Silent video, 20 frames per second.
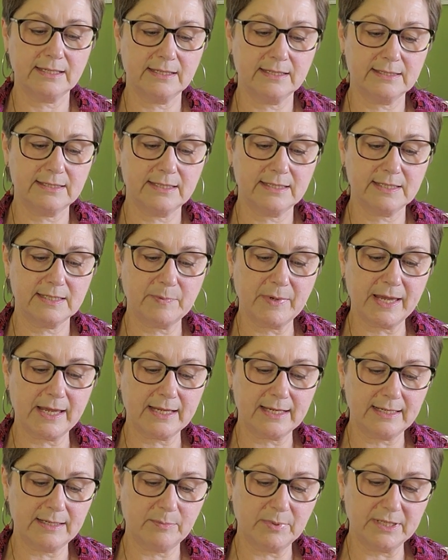Is there
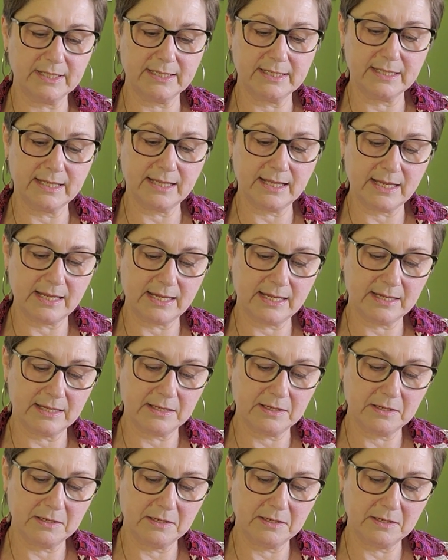sparkly bits in there?